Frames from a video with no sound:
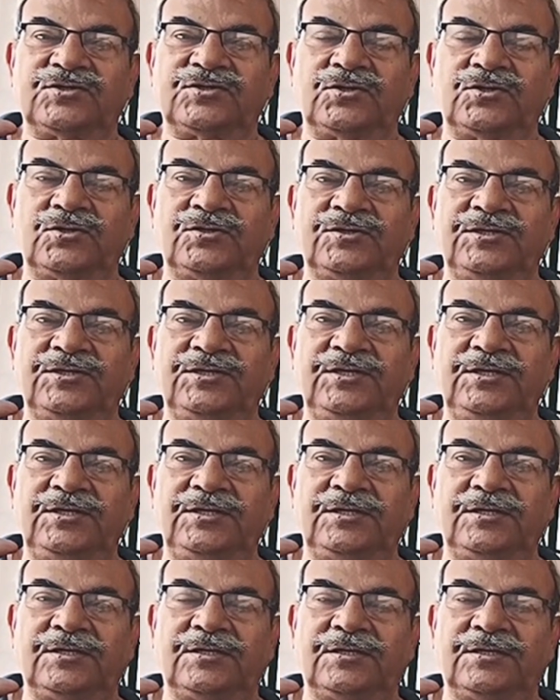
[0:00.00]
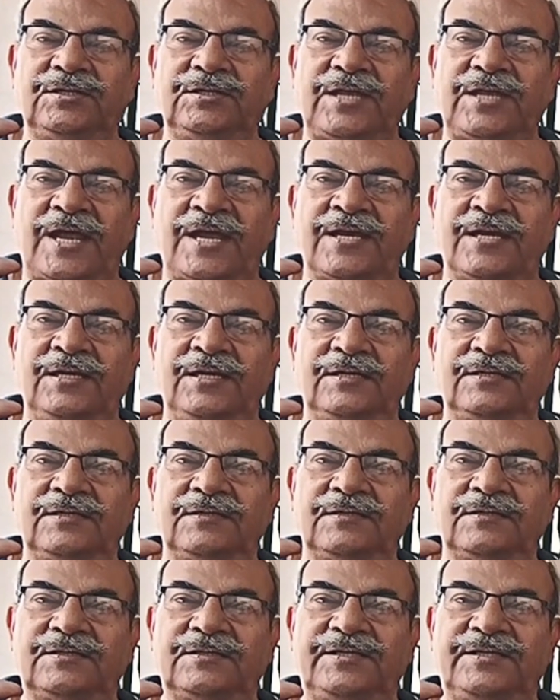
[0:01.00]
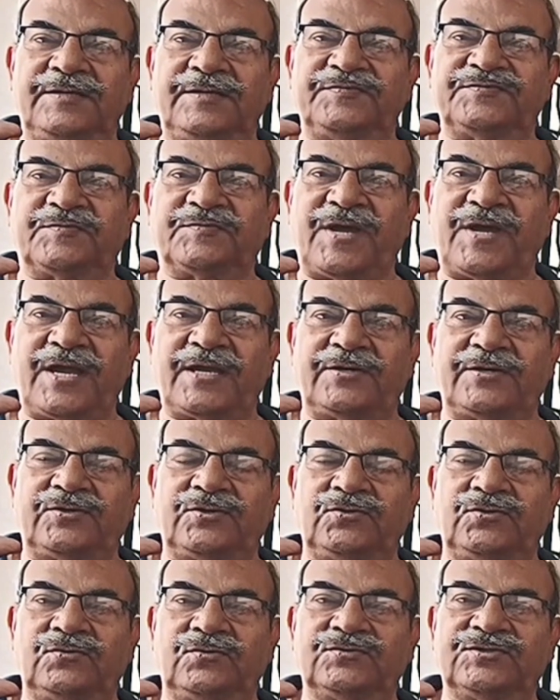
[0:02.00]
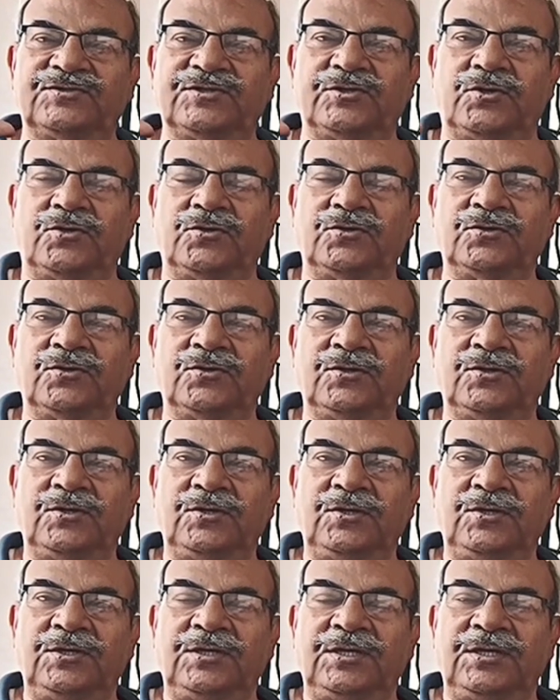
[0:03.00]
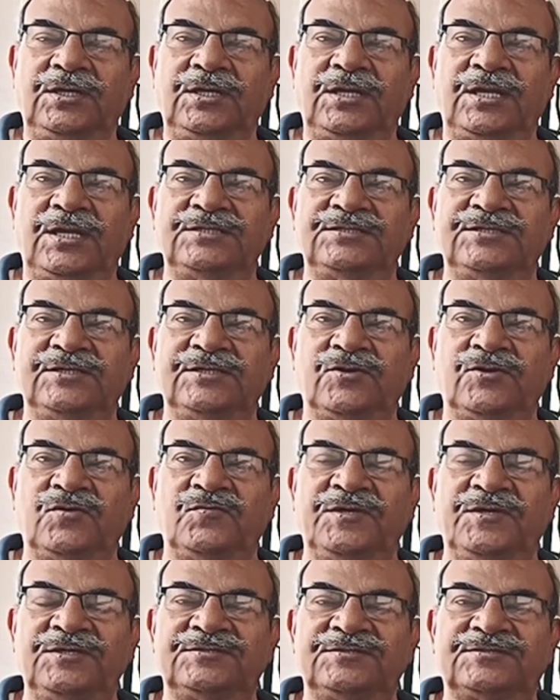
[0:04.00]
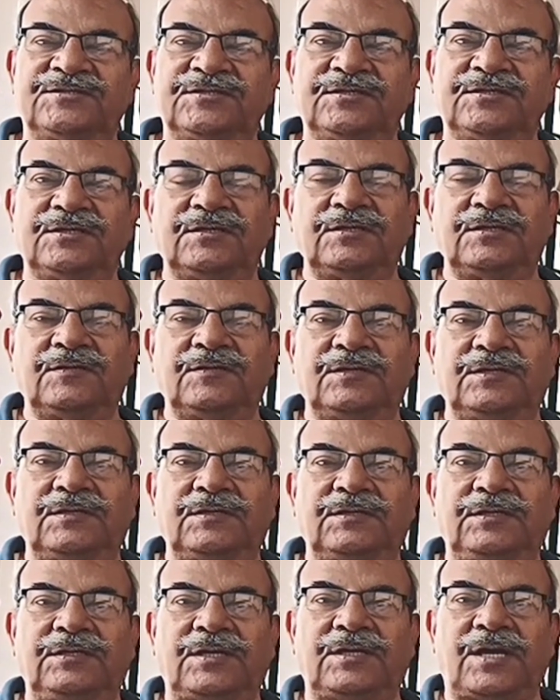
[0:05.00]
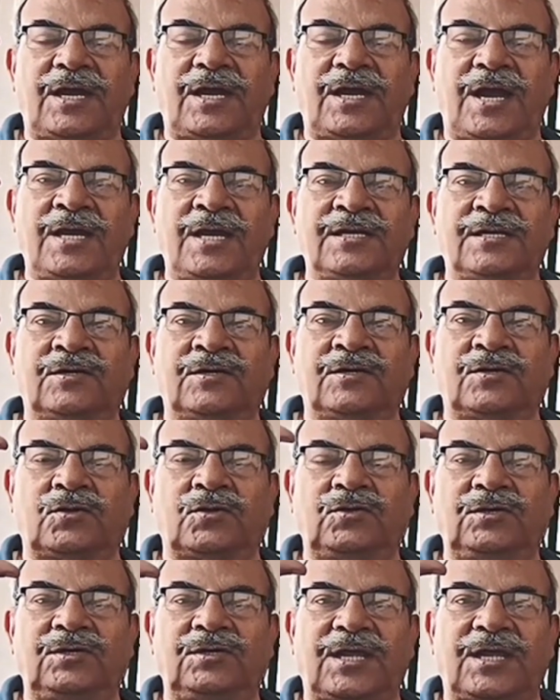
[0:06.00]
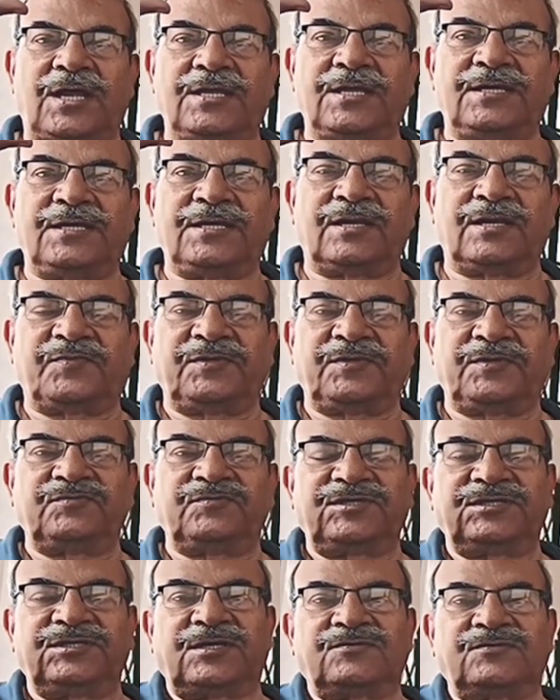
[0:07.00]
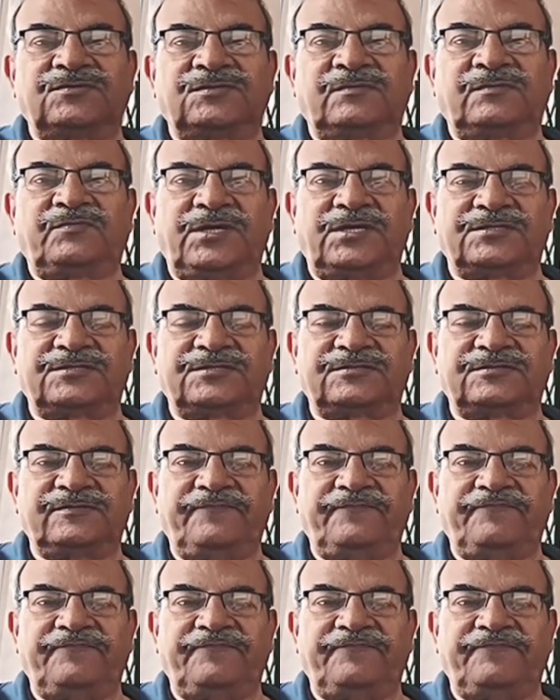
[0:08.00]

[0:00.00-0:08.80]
So the angle creeps back to zero. And zero means the uncontrolled high RPM, 3000 plus.